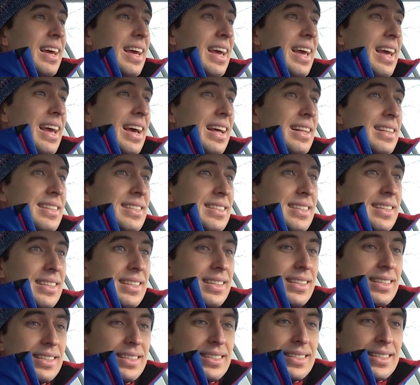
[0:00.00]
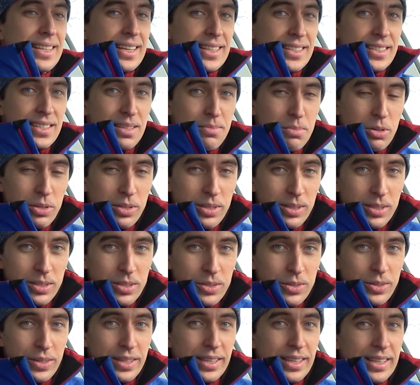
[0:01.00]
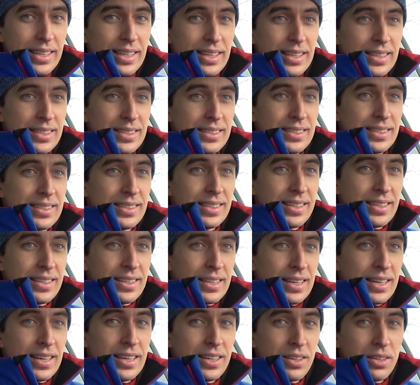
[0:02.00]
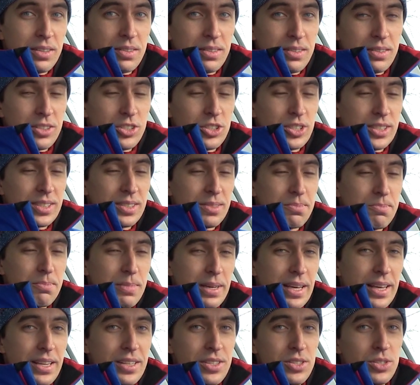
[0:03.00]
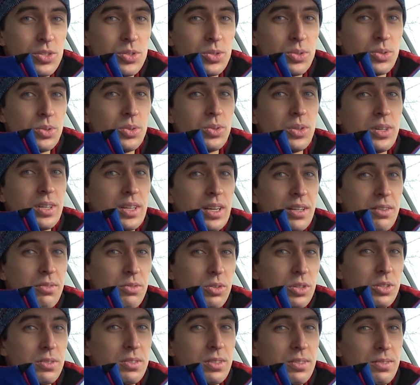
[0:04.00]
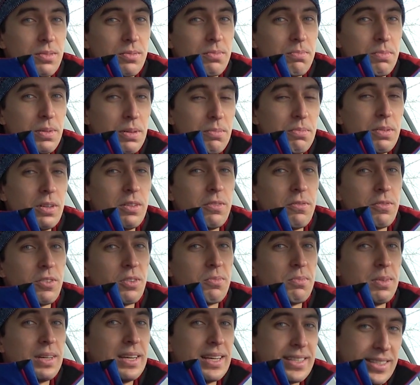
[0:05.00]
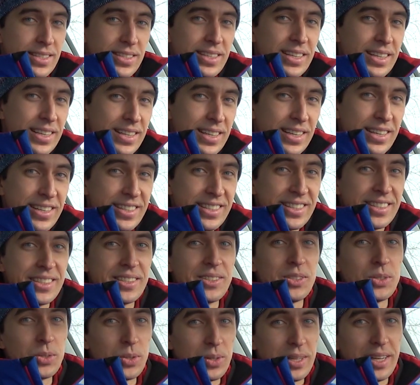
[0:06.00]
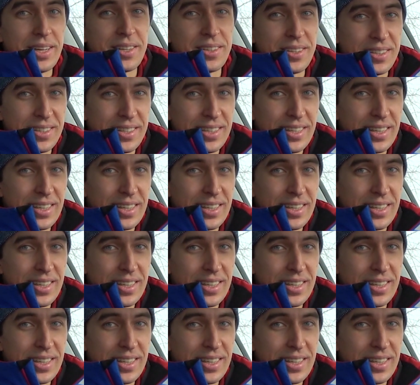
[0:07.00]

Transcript: And Tesla Model 3 is the car just made to convert people from gasoline cars to electric